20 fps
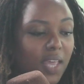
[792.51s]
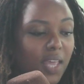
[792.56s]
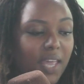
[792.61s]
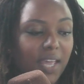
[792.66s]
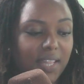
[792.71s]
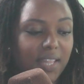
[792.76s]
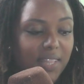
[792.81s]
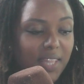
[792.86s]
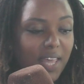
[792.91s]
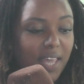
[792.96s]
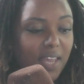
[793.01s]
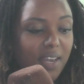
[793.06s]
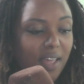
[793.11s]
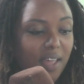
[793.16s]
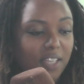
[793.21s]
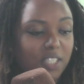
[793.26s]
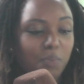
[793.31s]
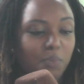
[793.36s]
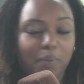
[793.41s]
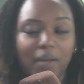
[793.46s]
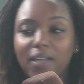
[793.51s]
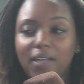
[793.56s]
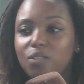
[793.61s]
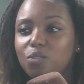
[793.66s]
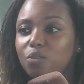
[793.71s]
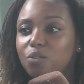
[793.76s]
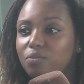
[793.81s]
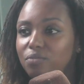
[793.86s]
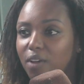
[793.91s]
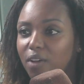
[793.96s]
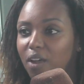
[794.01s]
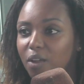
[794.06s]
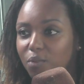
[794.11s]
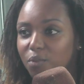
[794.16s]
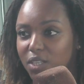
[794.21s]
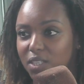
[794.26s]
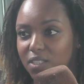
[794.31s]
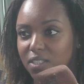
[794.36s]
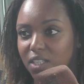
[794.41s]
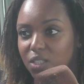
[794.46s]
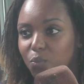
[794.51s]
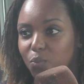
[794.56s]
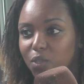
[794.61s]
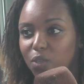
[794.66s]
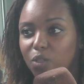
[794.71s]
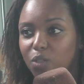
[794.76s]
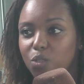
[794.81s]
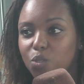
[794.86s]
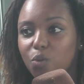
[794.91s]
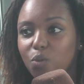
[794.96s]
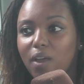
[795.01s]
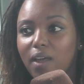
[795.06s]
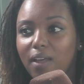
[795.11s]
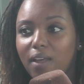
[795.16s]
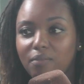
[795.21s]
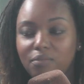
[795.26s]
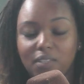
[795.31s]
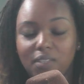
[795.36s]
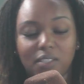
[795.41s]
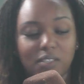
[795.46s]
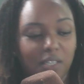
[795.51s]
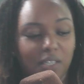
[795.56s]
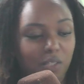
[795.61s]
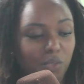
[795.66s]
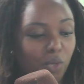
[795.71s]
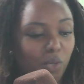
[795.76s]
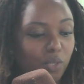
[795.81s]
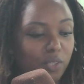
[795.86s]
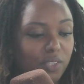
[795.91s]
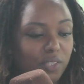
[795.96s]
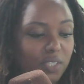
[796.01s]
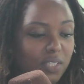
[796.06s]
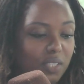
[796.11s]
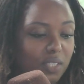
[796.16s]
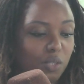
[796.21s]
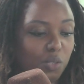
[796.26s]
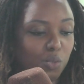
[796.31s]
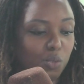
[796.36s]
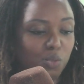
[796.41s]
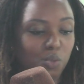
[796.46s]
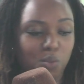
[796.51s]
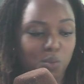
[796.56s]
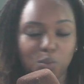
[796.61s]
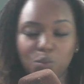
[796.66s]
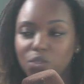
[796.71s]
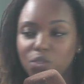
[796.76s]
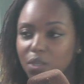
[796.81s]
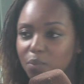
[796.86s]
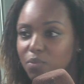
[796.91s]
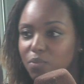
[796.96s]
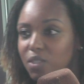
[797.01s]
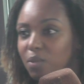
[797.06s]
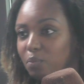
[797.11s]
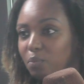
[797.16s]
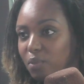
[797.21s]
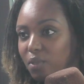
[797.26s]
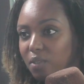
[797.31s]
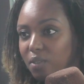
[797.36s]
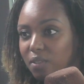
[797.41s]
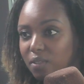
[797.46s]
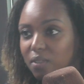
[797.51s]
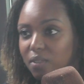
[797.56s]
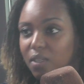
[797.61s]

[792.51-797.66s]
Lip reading: And then as part of our research, we also have the technology to do some simple